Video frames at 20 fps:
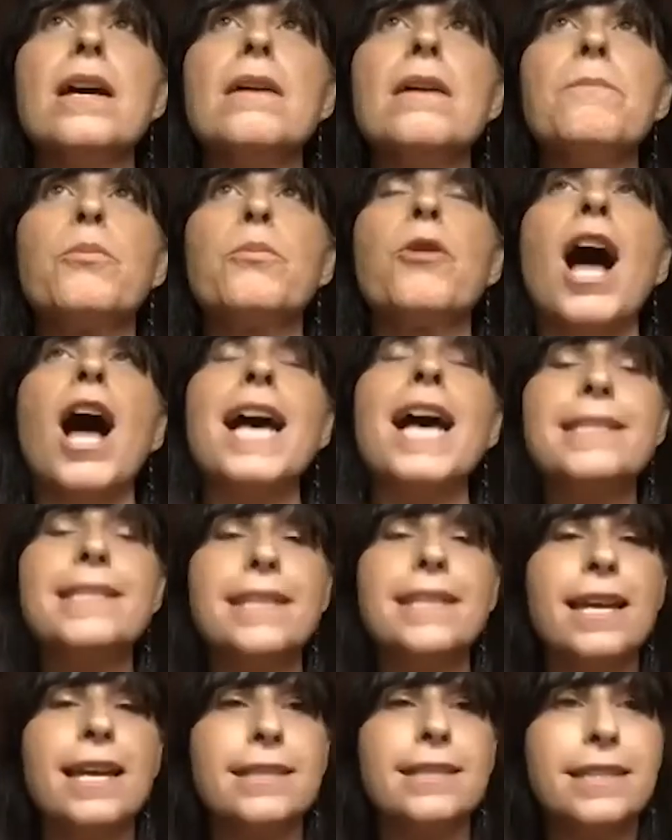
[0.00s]

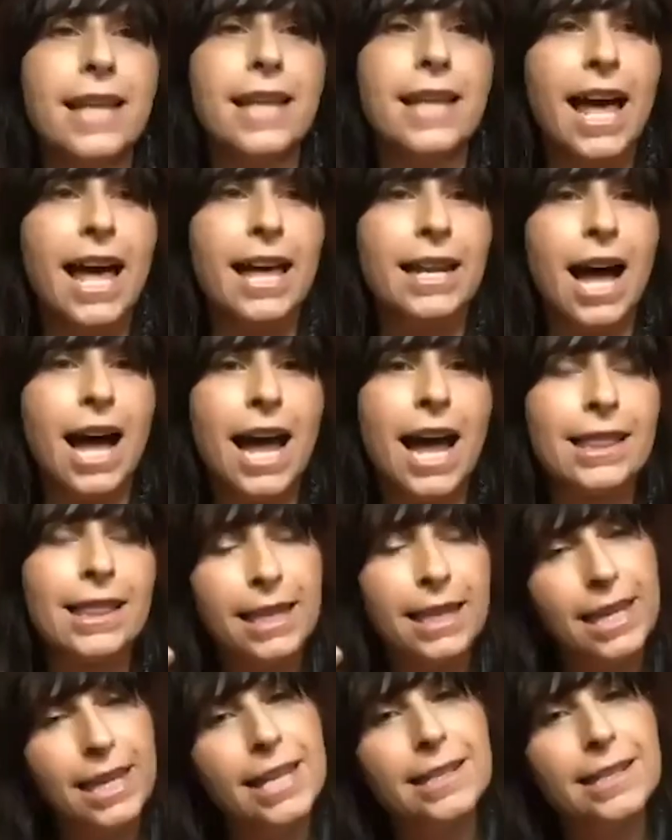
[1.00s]
process that I
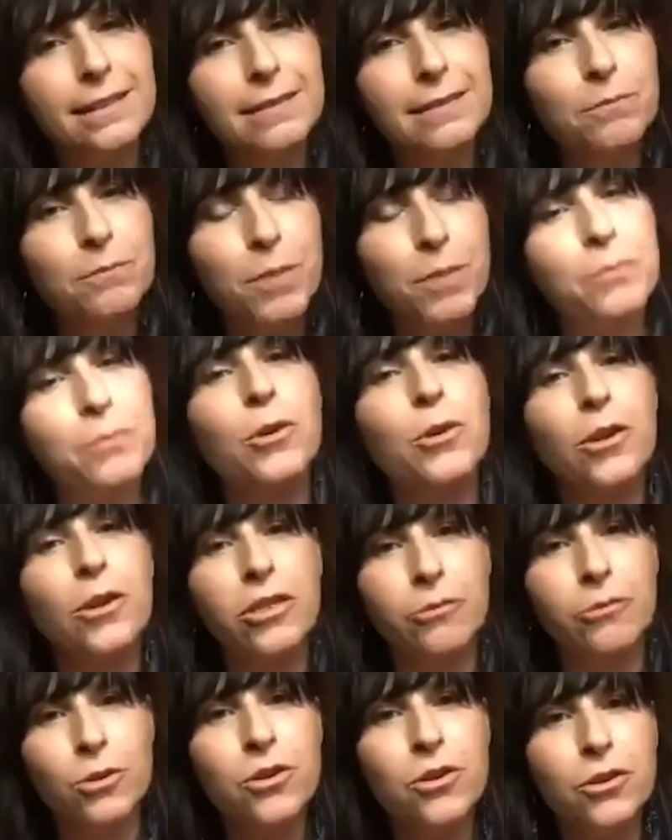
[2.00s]
lead people
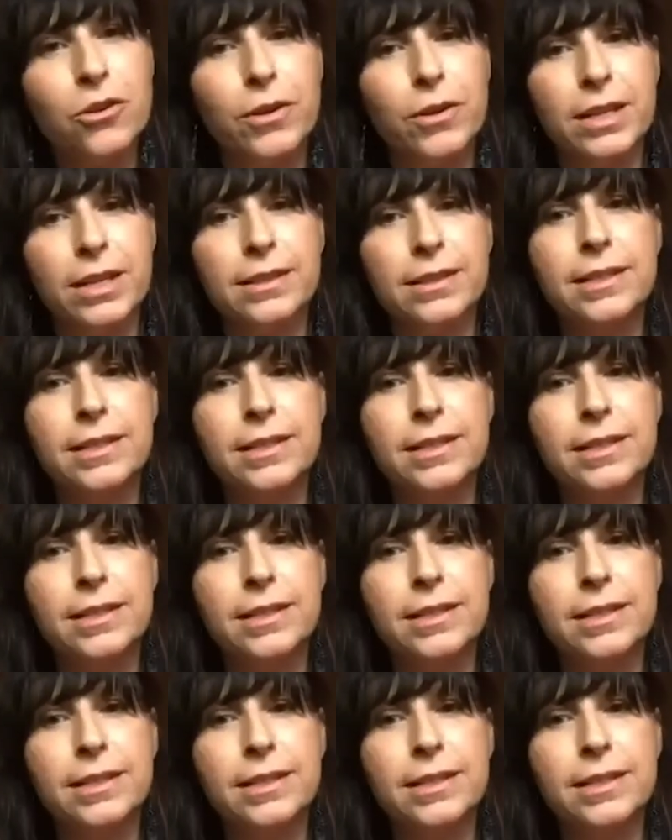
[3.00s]
through, is to